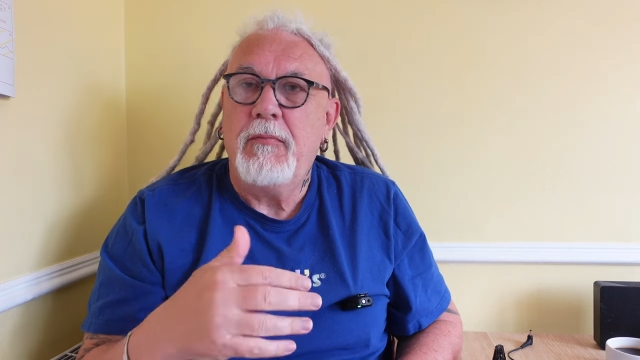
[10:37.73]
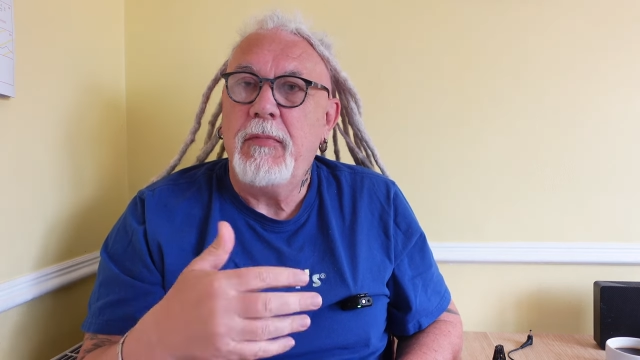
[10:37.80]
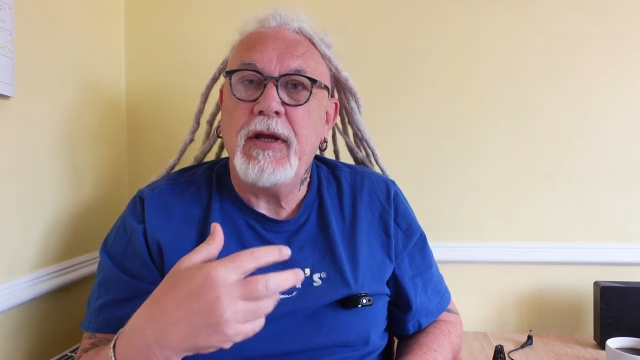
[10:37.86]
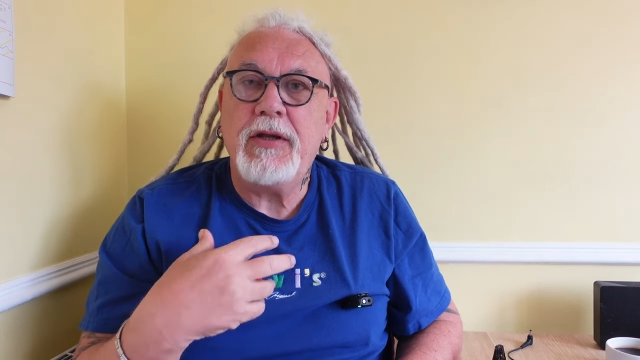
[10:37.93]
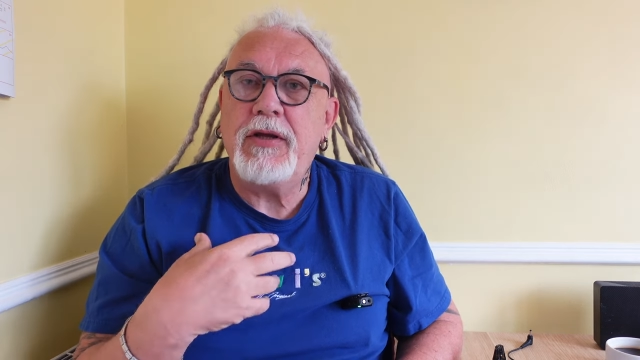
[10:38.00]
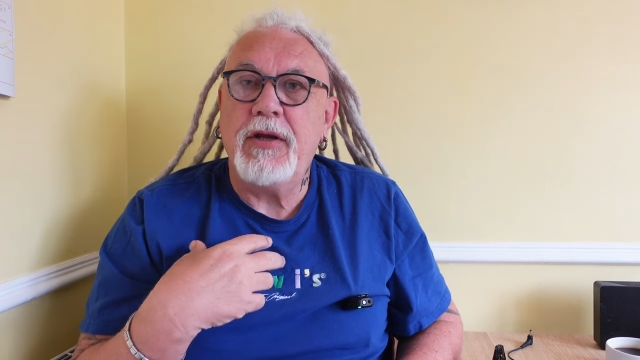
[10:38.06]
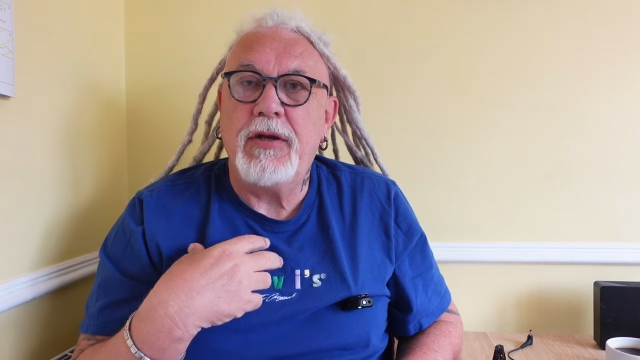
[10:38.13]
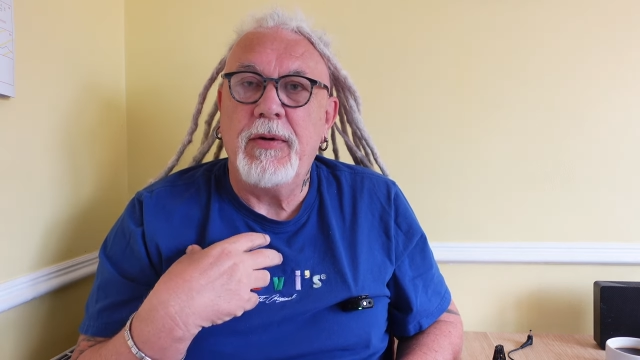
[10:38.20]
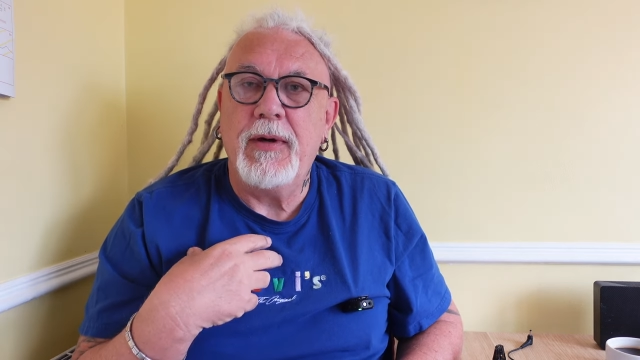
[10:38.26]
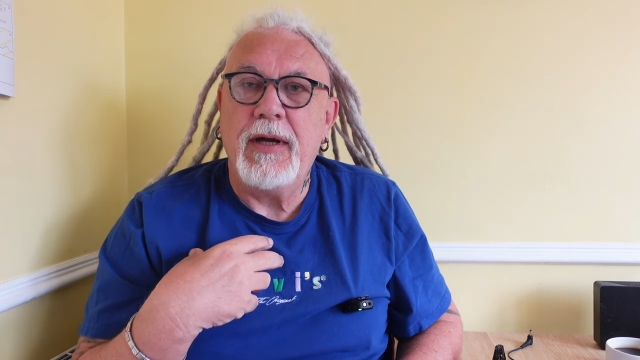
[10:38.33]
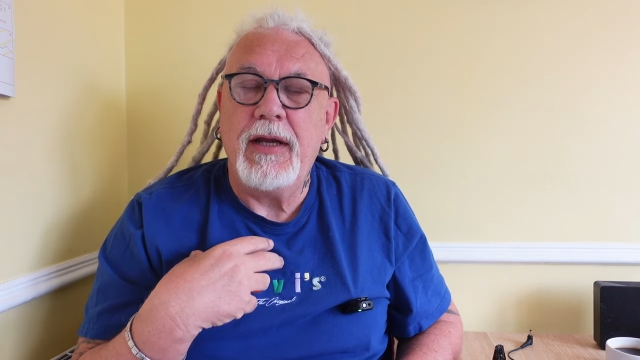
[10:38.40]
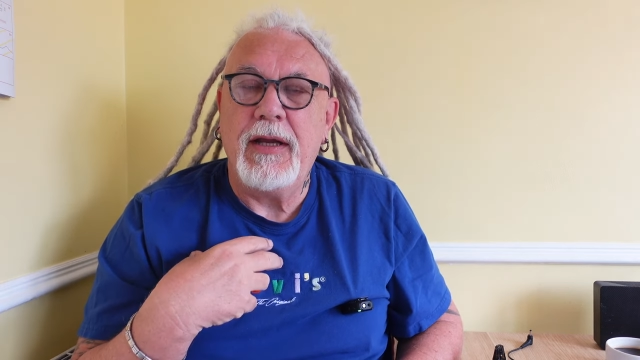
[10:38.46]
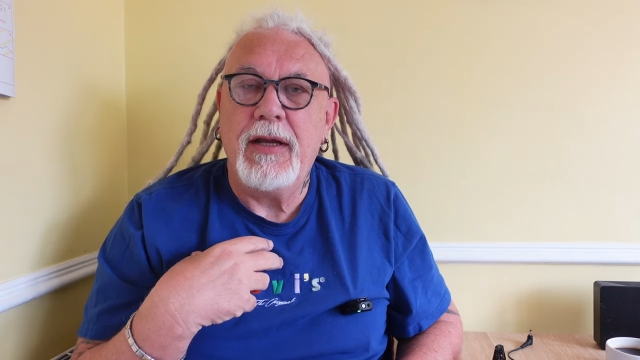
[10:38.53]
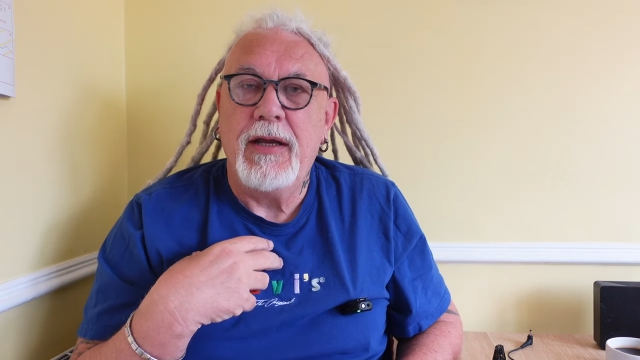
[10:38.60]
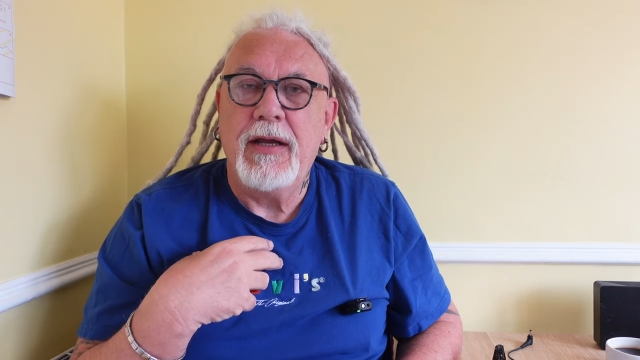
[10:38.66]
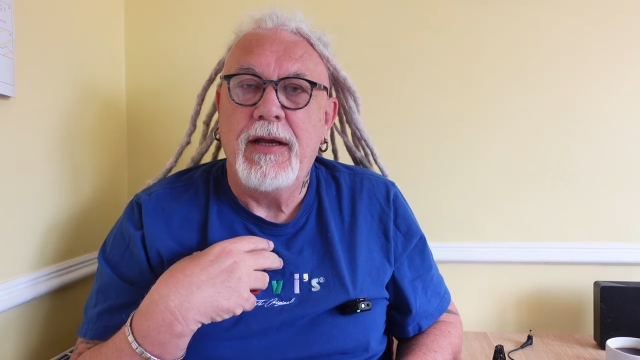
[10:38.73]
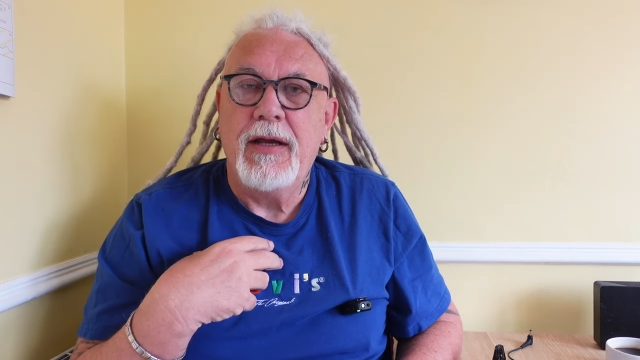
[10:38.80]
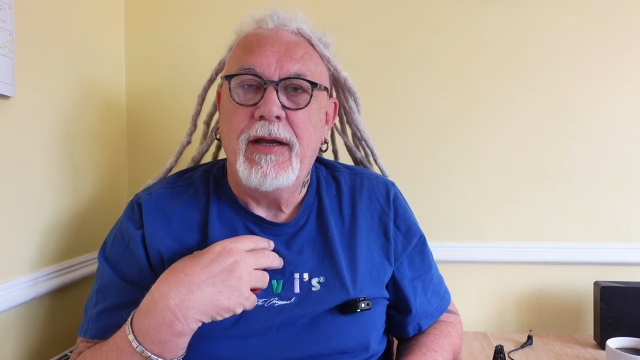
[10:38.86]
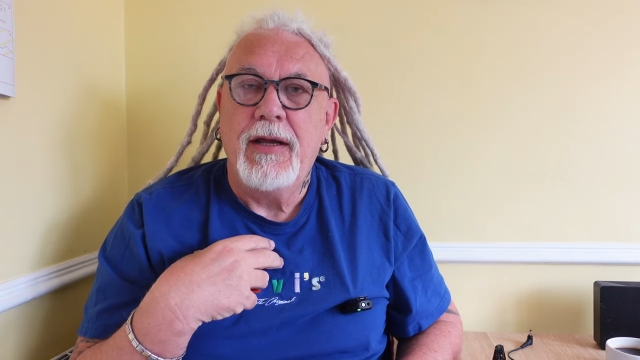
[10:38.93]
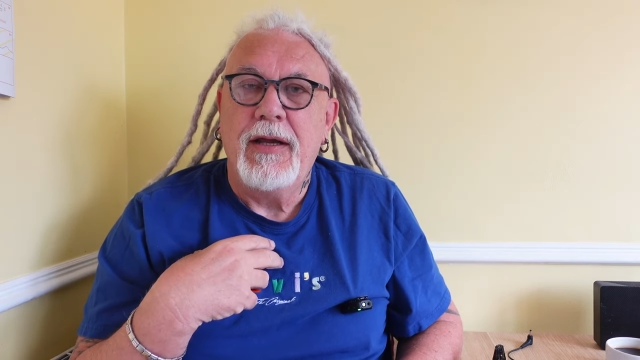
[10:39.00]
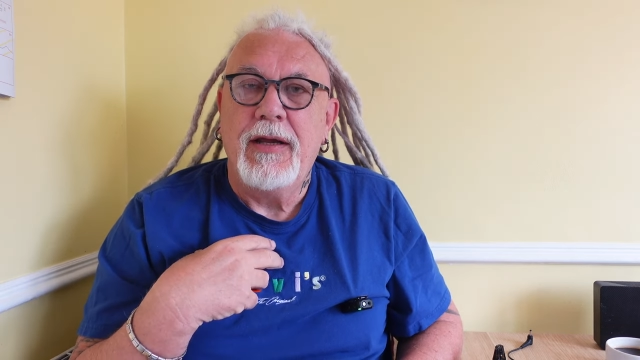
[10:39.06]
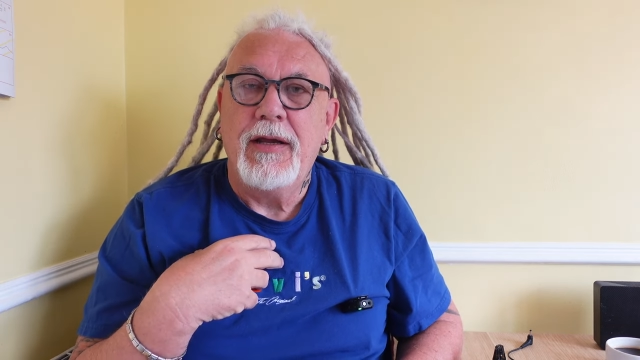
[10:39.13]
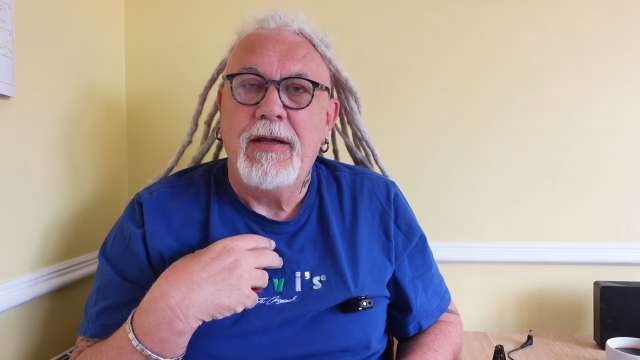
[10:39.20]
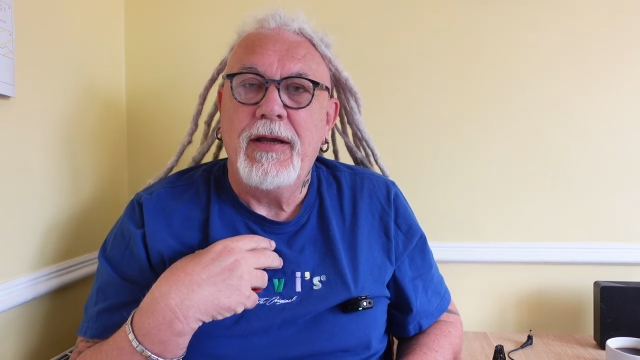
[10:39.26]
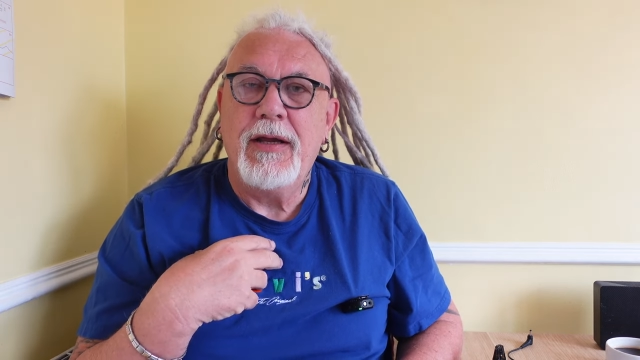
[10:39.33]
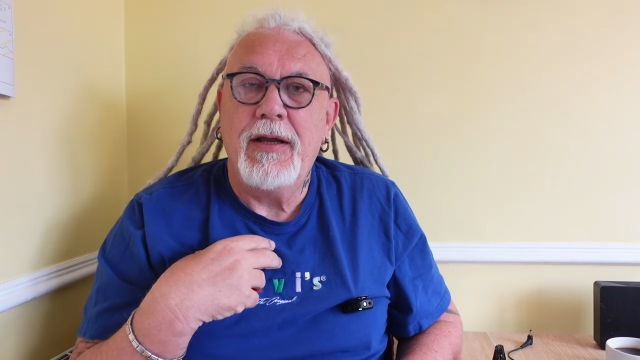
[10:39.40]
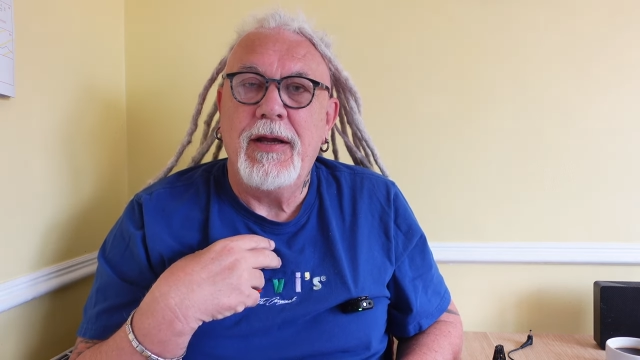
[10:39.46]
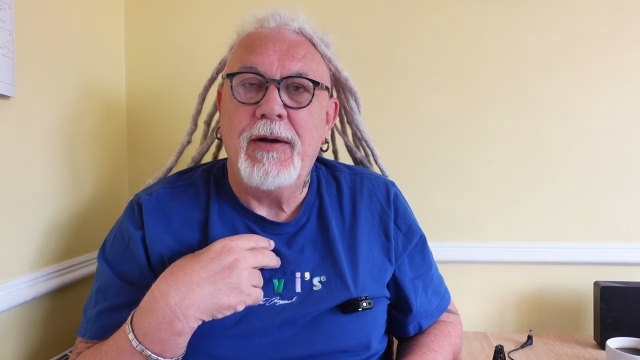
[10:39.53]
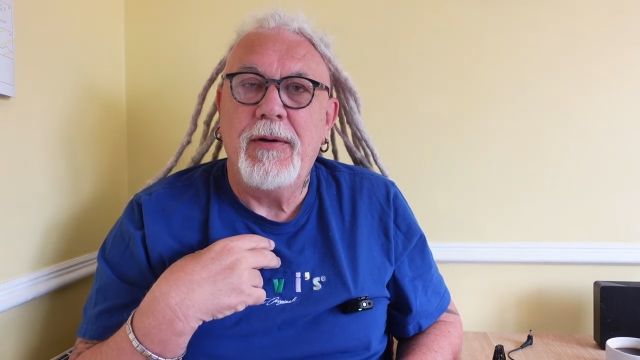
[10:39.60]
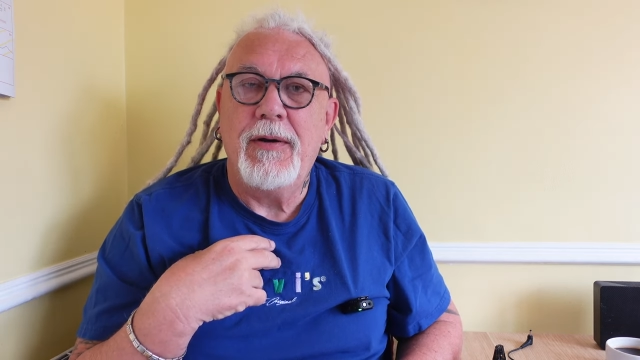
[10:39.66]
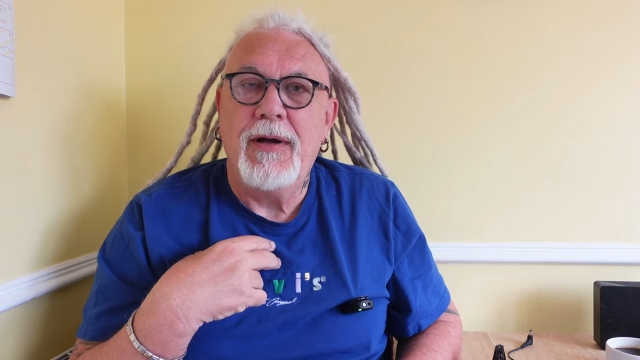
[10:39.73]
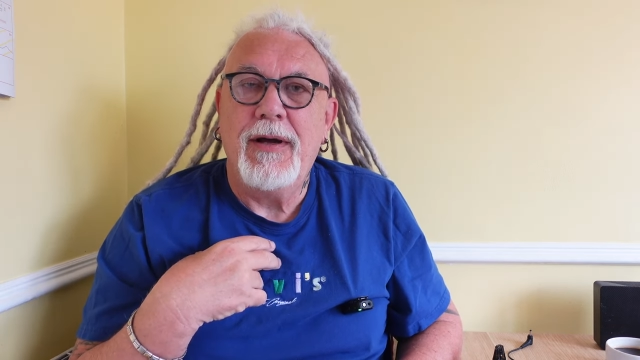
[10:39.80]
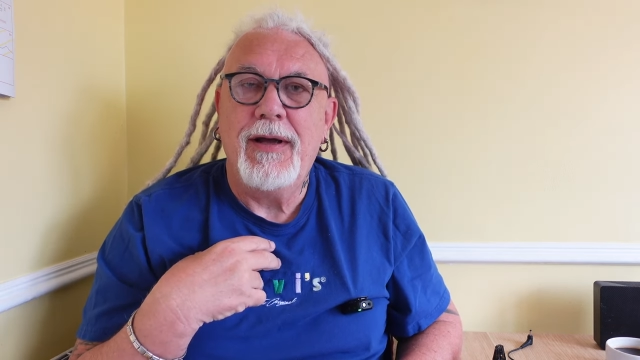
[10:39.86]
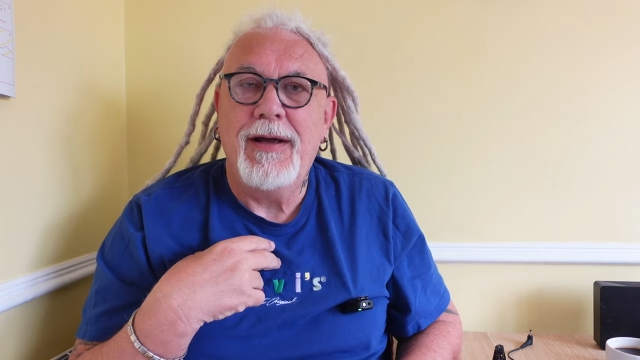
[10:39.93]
me to do it, you know.